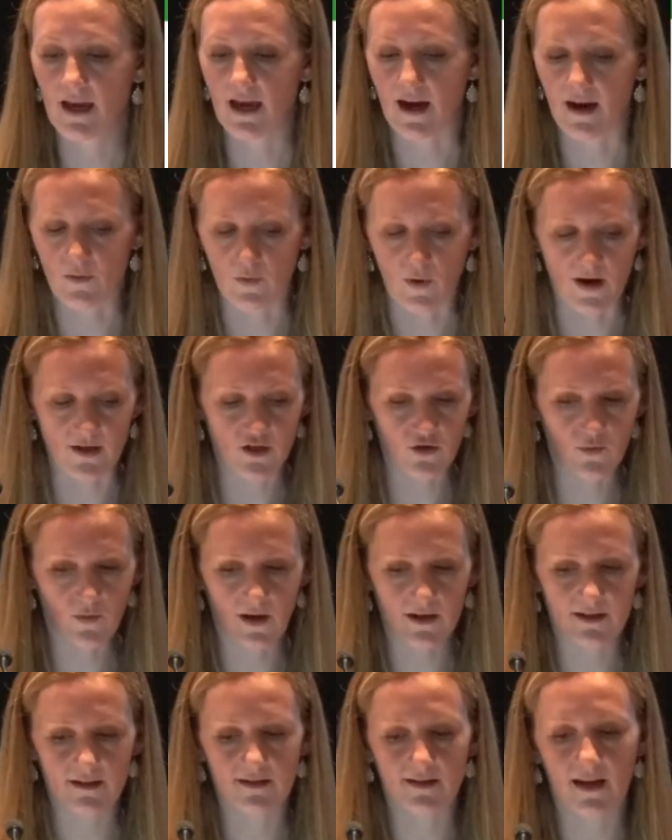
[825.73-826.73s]
I do
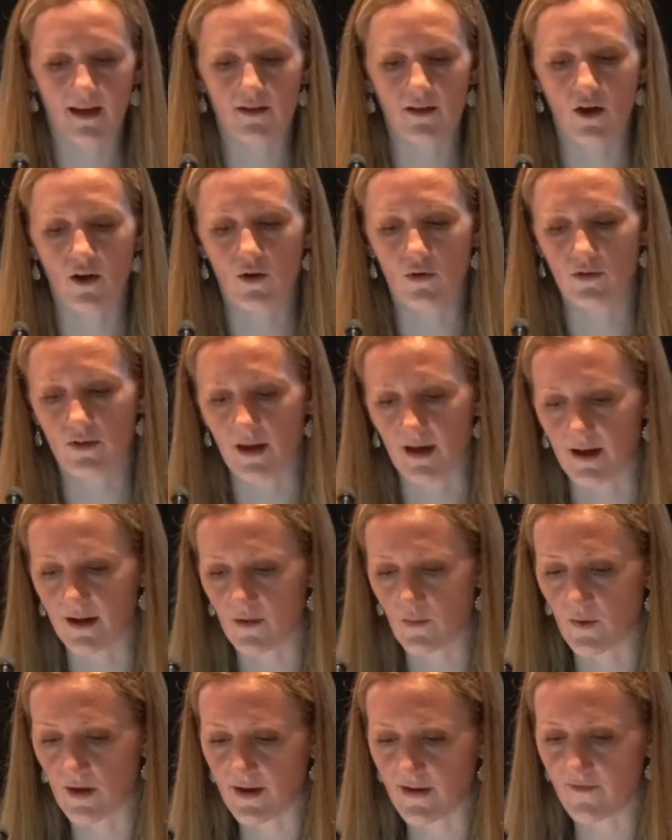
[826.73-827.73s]
want to say, though,
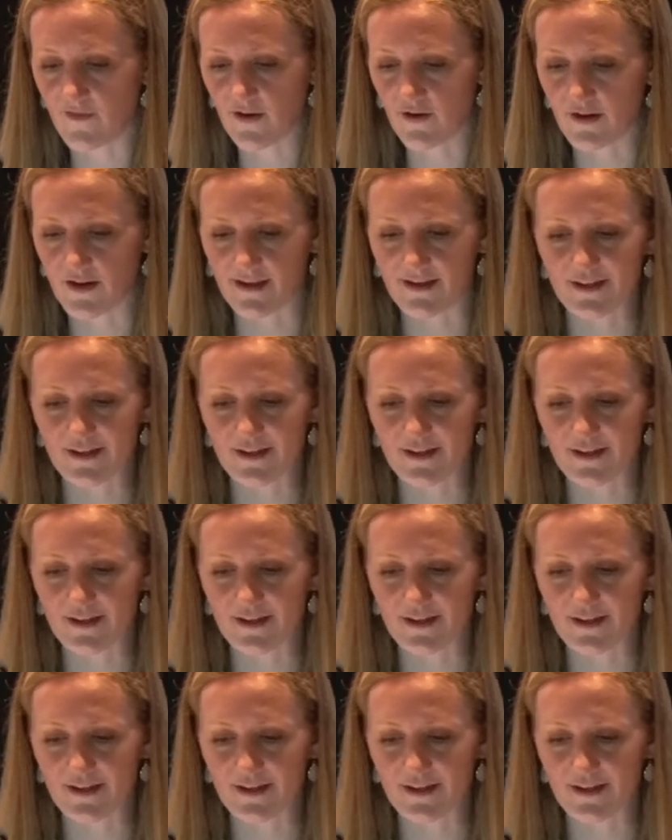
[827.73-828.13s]
that we very